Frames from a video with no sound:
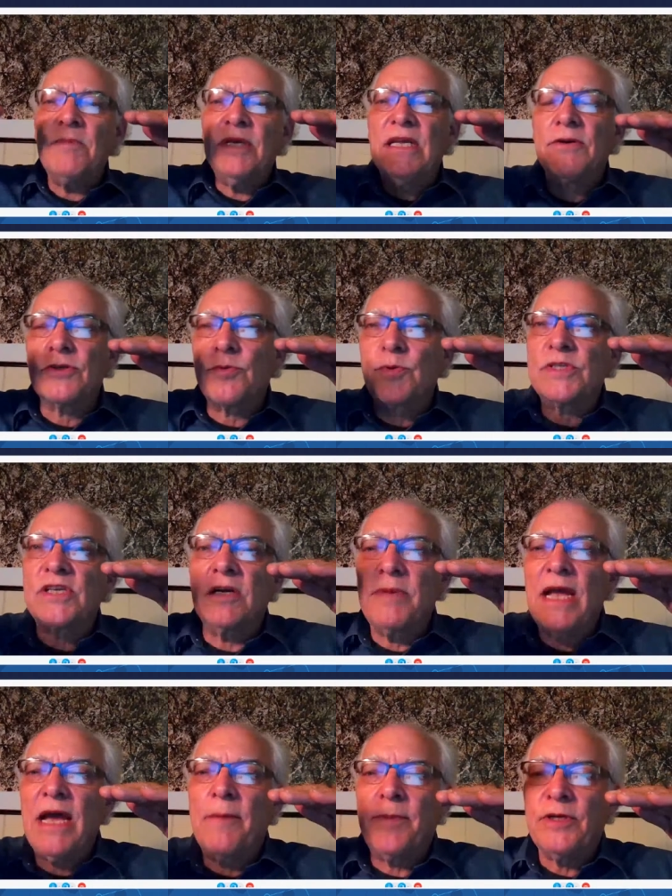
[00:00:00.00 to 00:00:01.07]
here is what's going to be
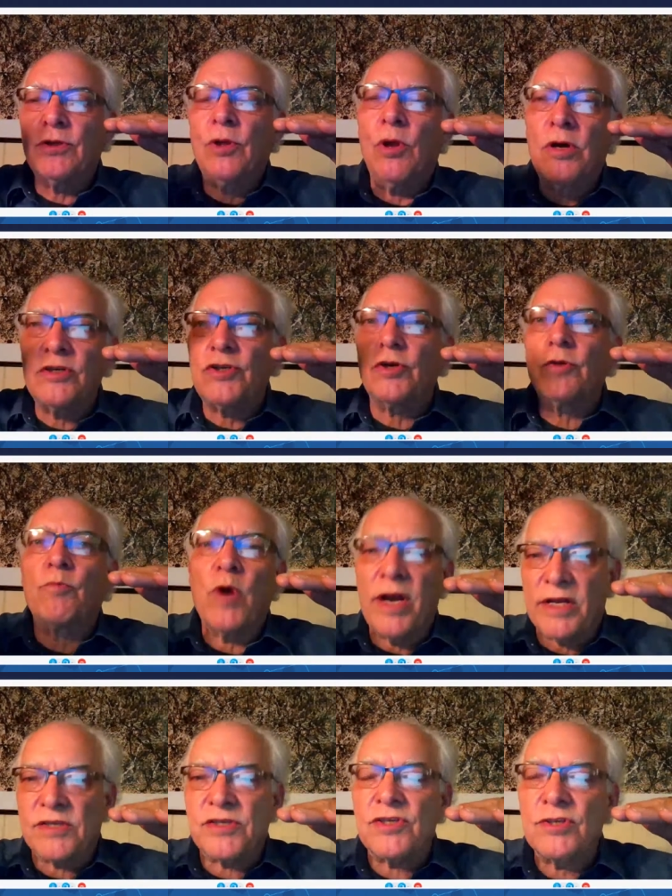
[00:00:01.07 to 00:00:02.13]
happening to long-term
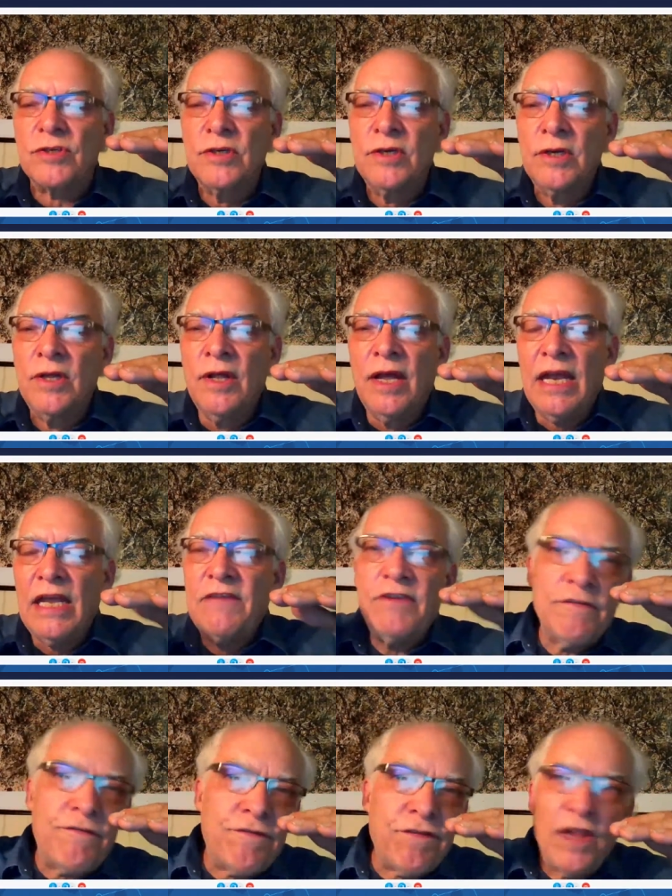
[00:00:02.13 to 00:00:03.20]
rates. Right. If
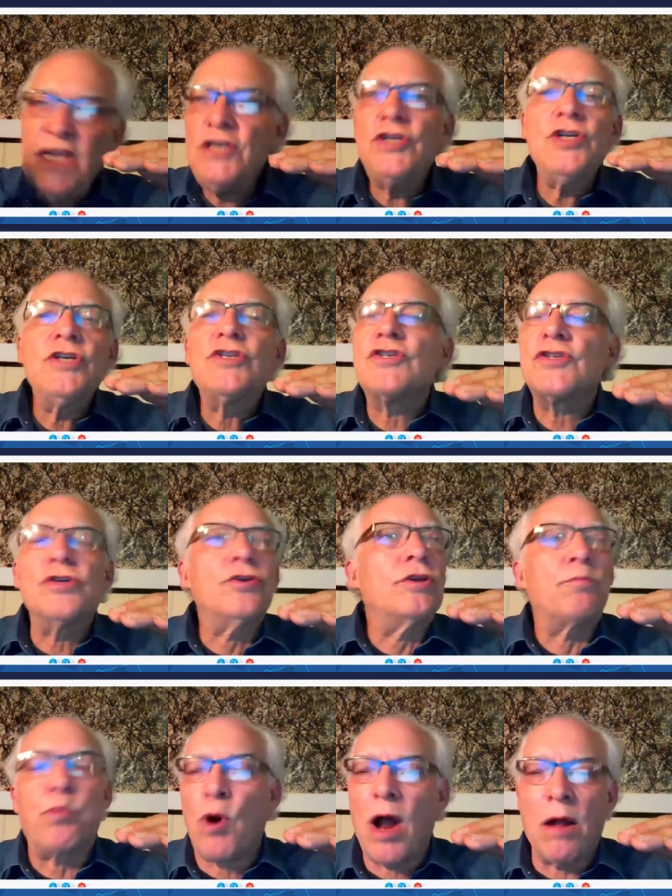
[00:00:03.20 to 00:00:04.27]
inflation is still the
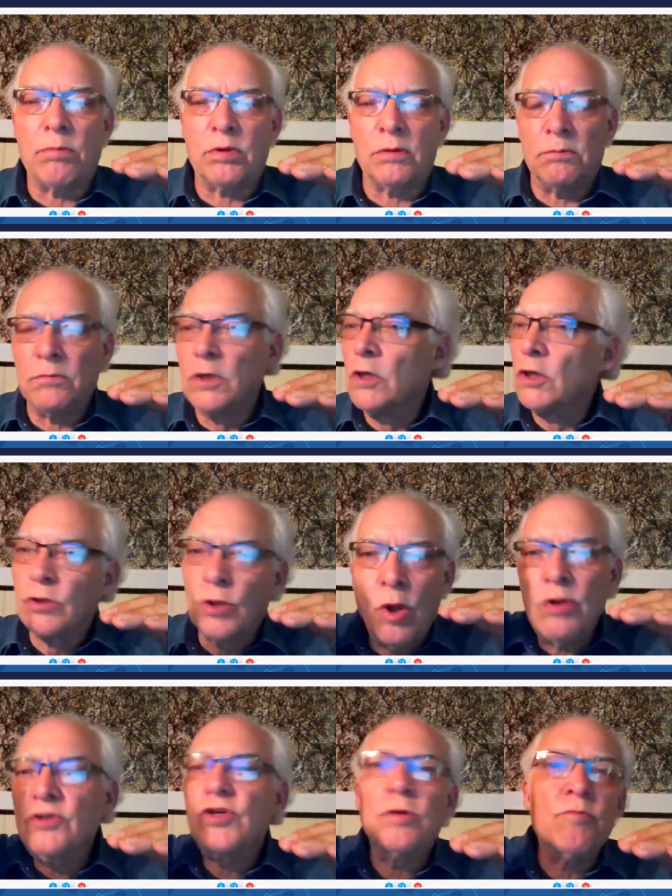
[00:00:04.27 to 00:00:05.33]
problem,
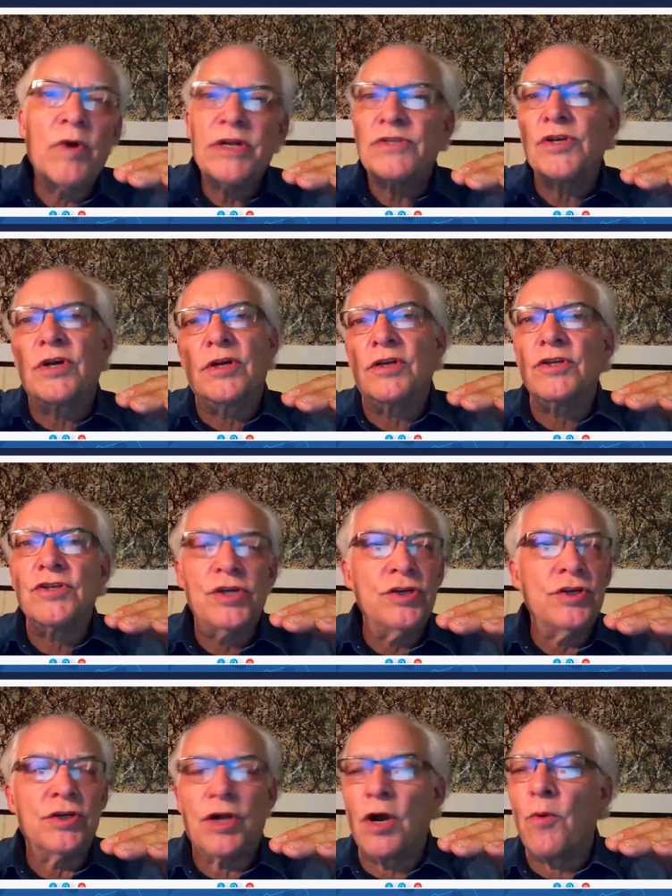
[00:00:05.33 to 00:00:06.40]
long-term rates are going to
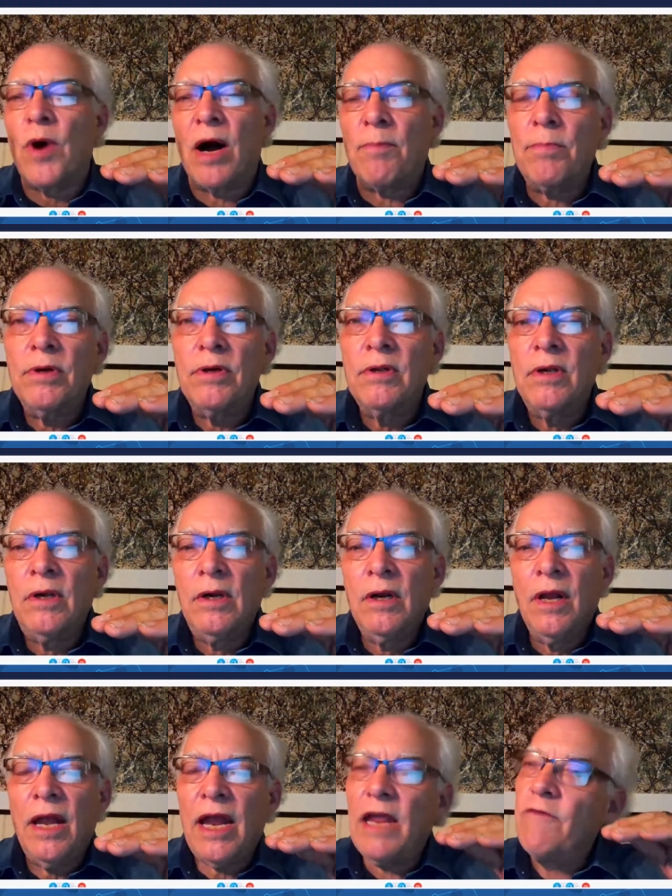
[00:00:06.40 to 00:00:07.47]
continue to go up.
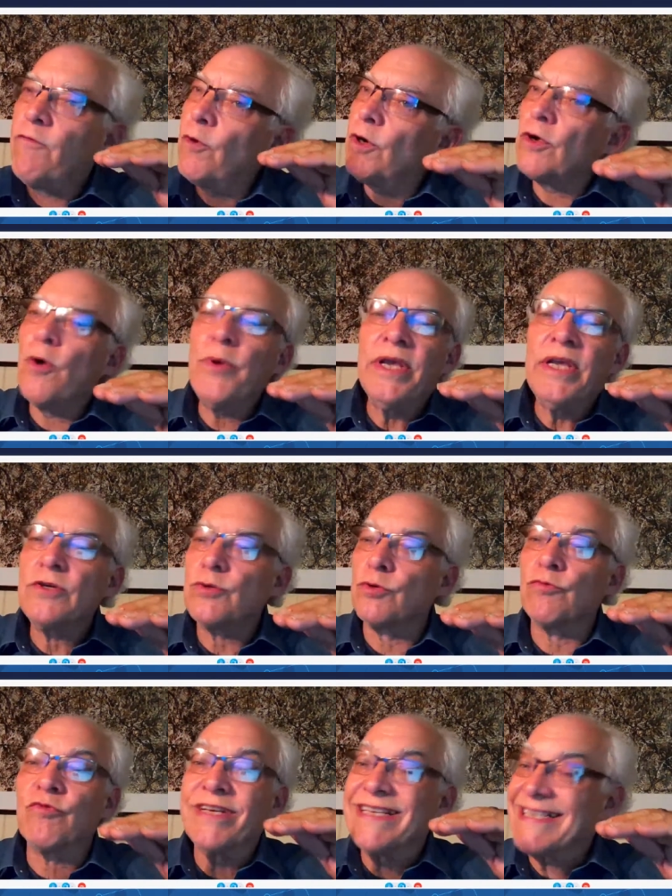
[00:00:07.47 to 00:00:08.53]
If we're going into a
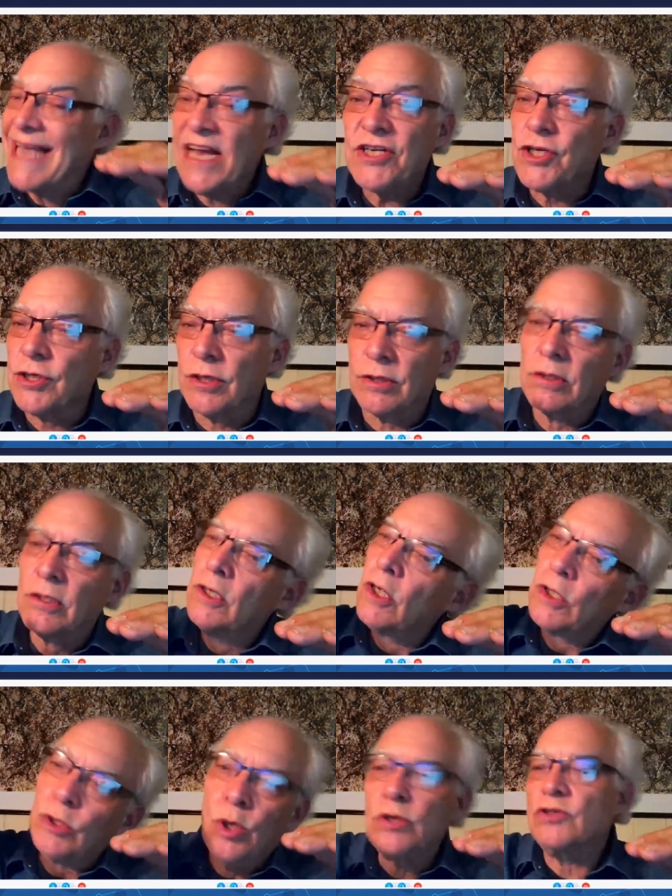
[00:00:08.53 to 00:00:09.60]
recession,
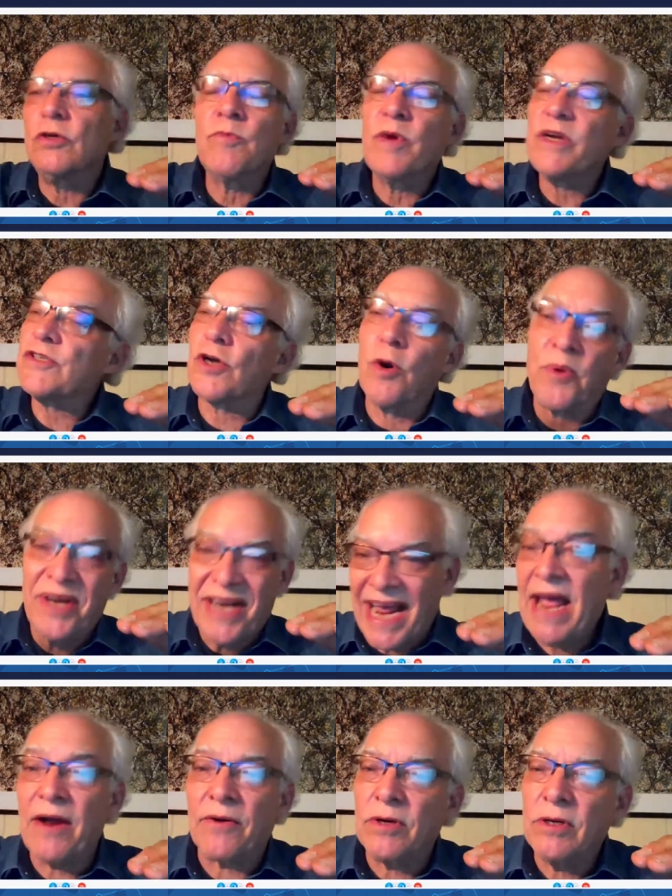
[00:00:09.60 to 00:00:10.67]
long-term rates are going
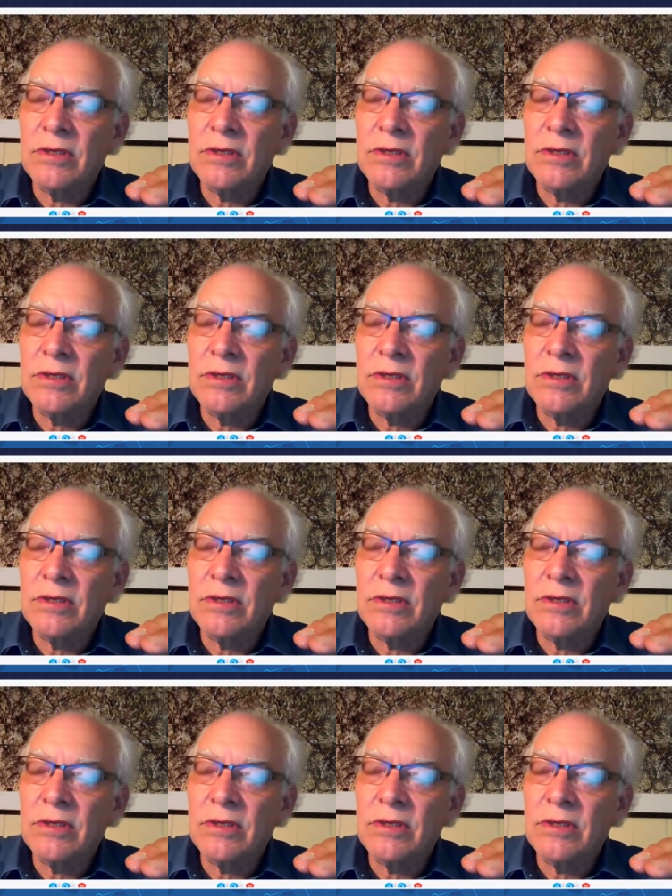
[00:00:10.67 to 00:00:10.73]
down.